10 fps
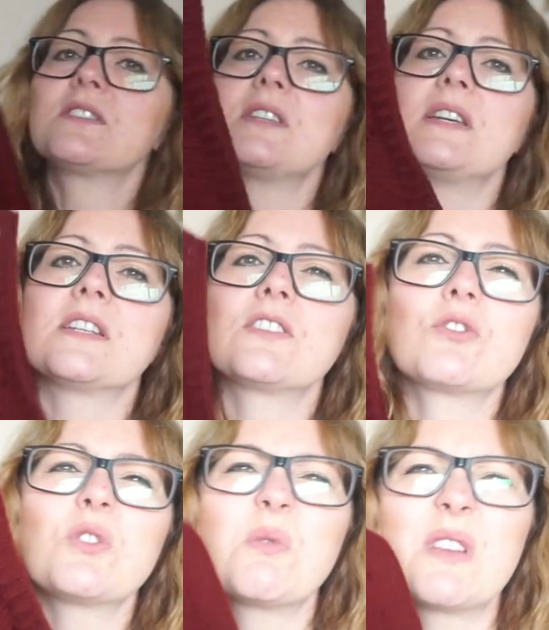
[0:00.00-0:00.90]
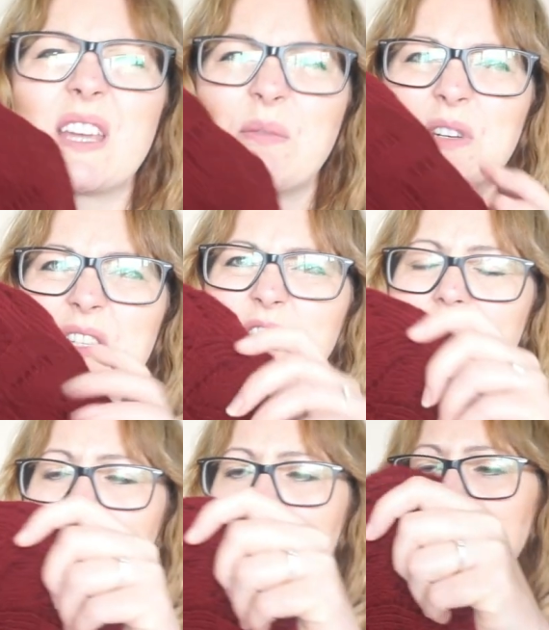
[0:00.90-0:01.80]
state. I'll show you it again when it's
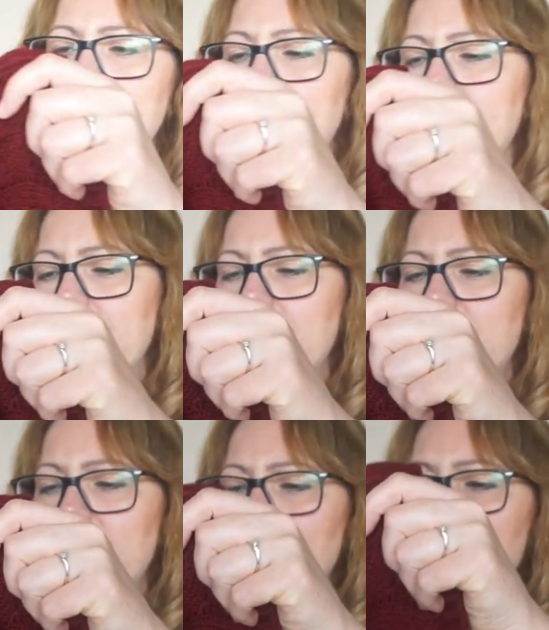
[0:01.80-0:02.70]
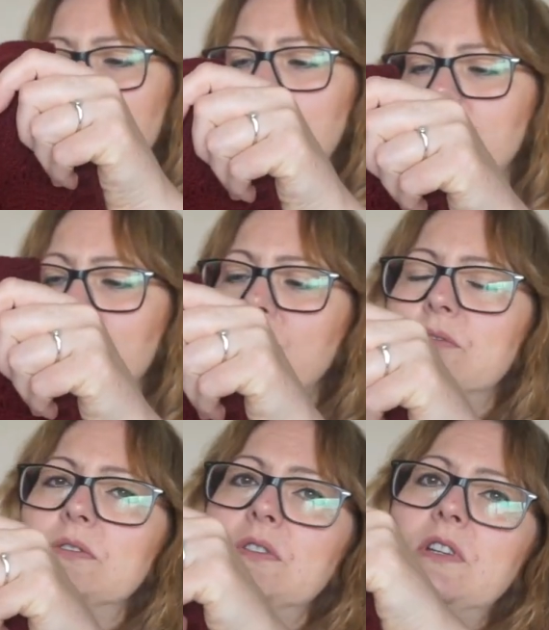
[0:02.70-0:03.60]
drier. So